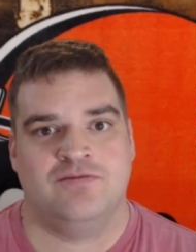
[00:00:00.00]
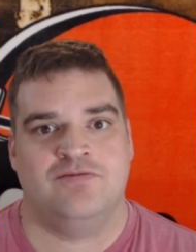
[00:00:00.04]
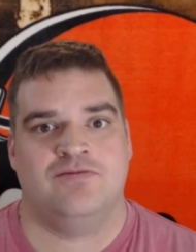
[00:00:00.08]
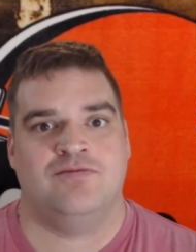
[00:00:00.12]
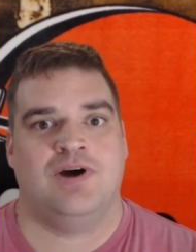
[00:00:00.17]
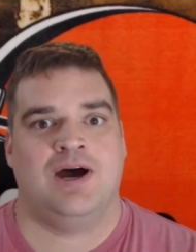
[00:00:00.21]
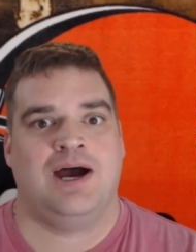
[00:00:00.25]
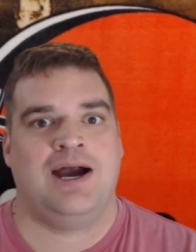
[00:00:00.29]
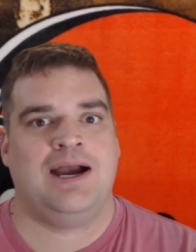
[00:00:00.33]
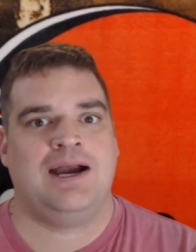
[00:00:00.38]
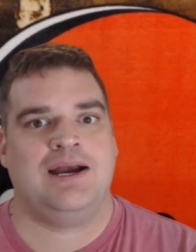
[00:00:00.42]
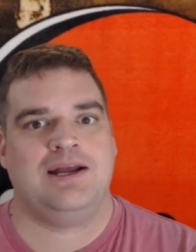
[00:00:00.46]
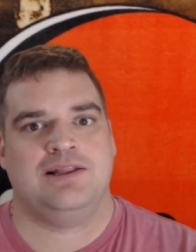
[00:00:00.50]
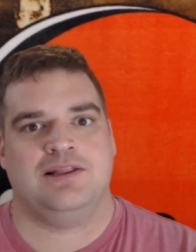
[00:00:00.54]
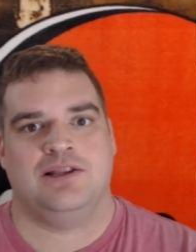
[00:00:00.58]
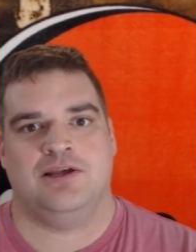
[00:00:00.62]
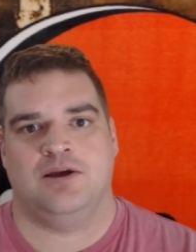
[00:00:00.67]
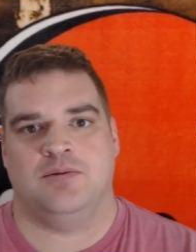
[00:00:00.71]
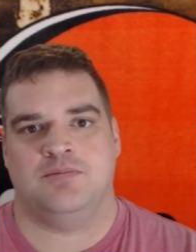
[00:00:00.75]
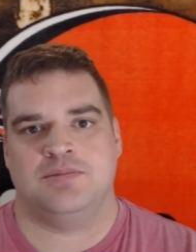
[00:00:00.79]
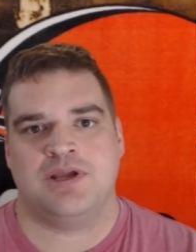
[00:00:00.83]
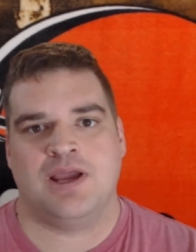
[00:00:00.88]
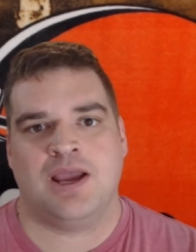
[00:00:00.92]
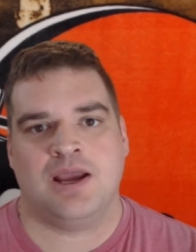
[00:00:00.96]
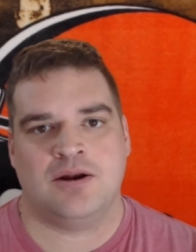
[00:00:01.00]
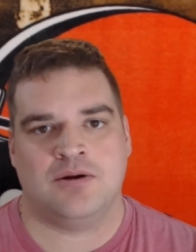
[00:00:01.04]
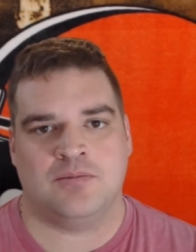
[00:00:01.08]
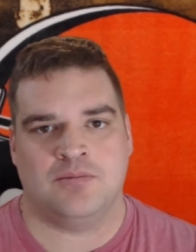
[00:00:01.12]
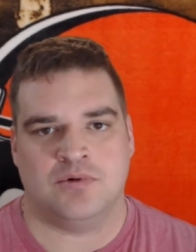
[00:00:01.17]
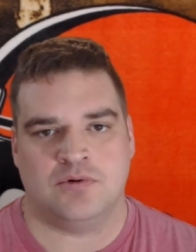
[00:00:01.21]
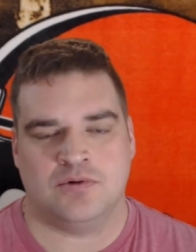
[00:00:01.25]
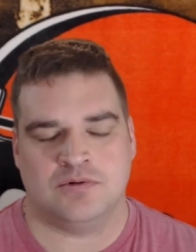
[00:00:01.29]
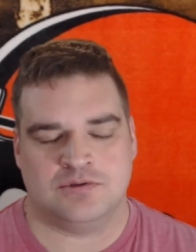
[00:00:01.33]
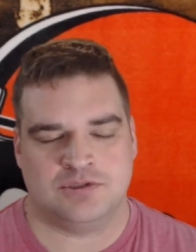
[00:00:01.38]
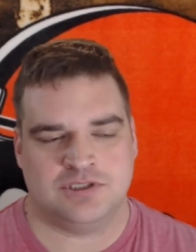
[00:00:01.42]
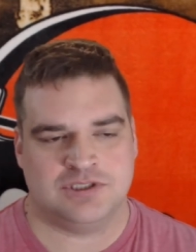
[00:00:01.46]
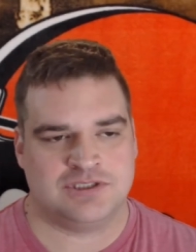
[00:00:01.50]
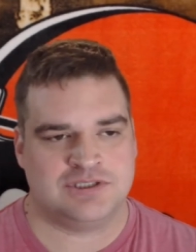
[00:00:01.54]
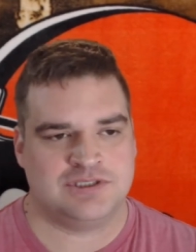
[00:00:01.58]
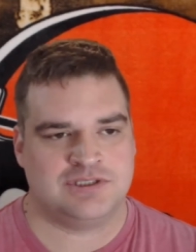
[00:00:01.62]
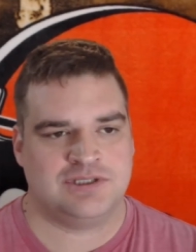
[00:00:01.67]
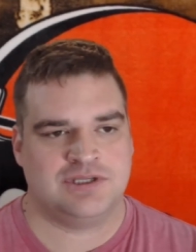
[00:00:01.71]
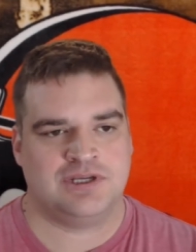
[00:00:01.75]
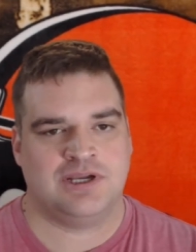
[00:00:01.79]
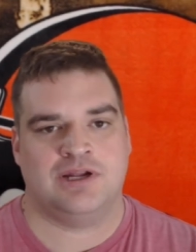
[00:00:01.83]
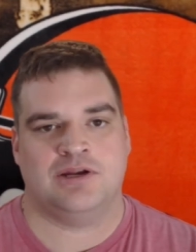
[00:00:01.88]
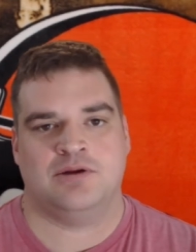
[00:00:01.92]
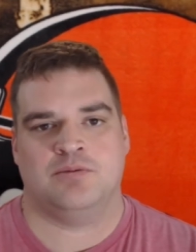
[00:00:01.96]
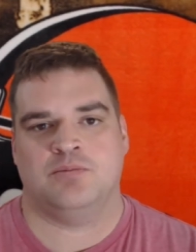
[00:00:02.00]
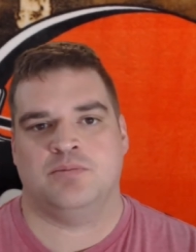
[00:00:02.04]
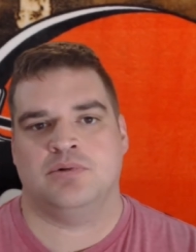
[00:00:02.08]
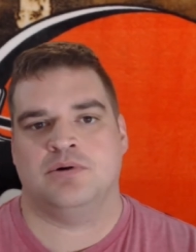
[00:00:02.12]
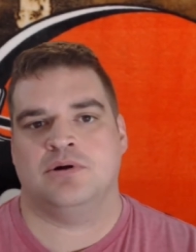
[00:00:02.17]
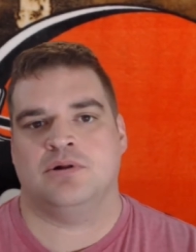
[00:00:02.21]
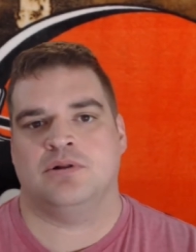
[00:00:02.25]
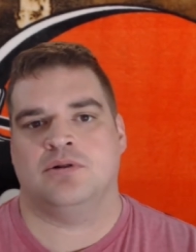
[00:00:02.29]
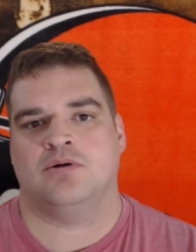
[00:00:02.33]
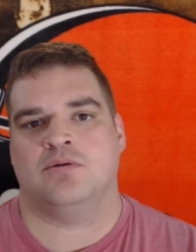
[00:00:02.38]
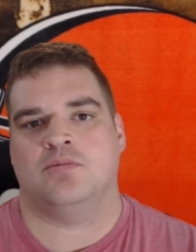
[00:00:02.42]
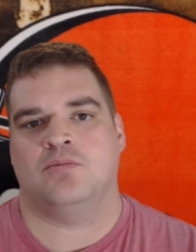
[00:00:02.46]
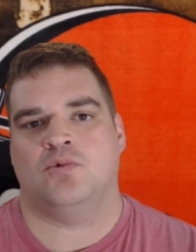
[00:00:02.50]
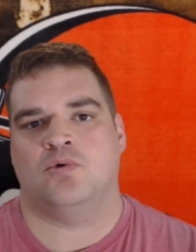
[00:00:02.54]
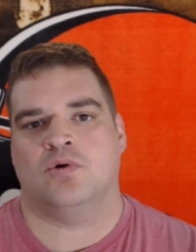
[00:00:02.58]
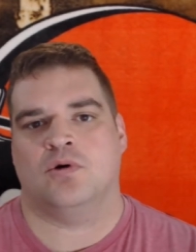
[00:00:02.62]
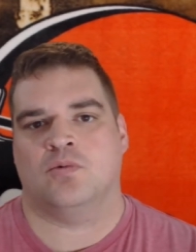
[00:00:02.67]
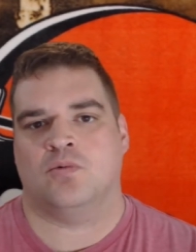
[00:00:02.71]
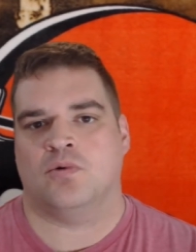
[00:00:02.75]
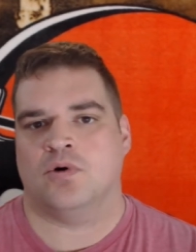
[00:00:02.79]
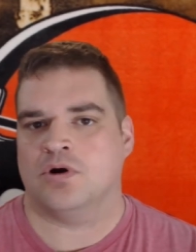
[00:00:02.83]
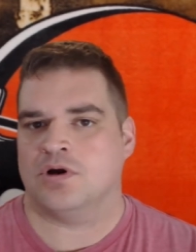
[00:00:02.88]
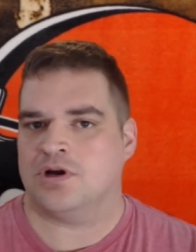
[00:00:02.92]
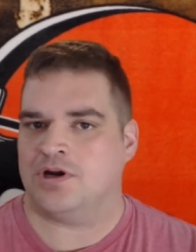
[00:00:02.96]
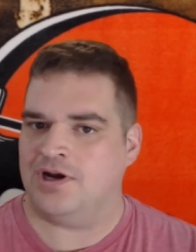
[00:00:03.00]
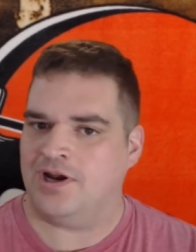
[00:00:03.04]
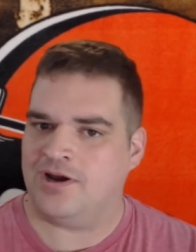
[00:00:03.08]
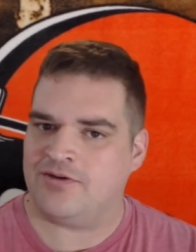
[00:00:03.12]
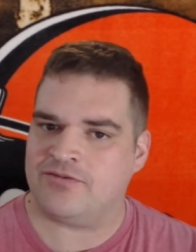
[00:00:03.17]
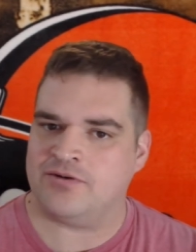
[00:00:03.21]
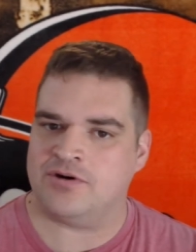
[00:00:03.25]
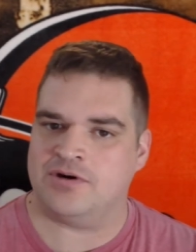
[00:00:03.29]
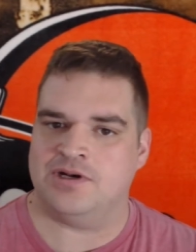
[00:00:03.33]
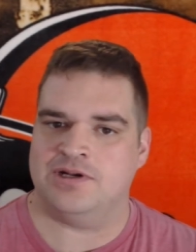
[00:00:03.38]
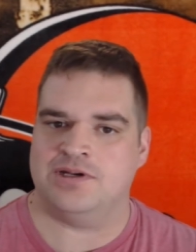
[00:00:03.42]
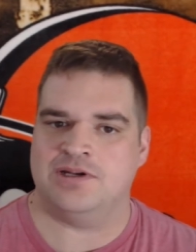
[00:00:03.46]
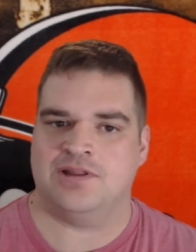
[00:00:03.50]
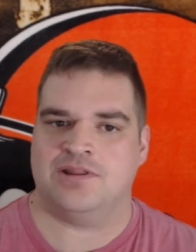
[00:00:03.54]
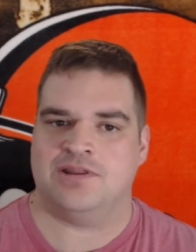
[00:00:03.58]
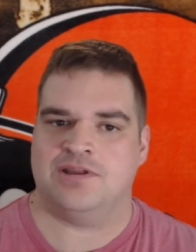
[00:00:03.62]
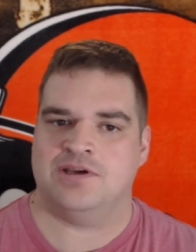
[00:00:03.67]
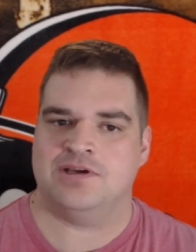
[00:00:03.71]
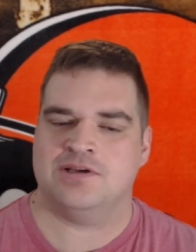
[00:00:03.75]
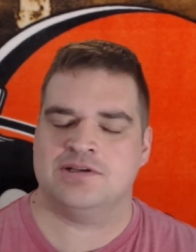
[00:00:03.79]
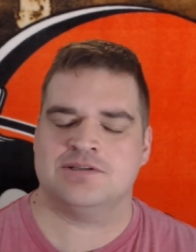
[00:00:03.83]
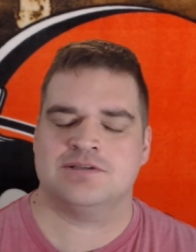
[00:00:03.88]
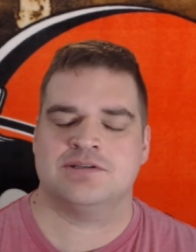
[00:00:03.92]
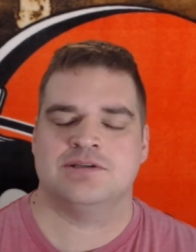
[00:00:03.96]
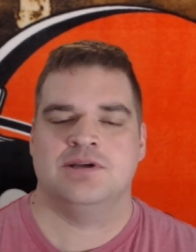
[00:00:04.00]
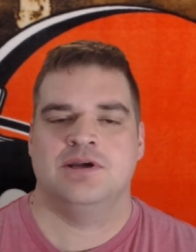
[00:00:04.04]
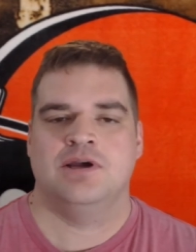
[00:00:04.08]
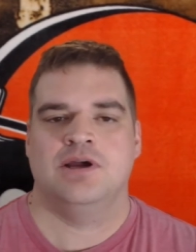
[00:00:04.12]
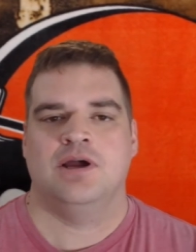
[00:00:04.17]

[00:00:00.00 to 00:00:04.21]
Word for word: highly obtainable. Just got to put a little more work and effort into things.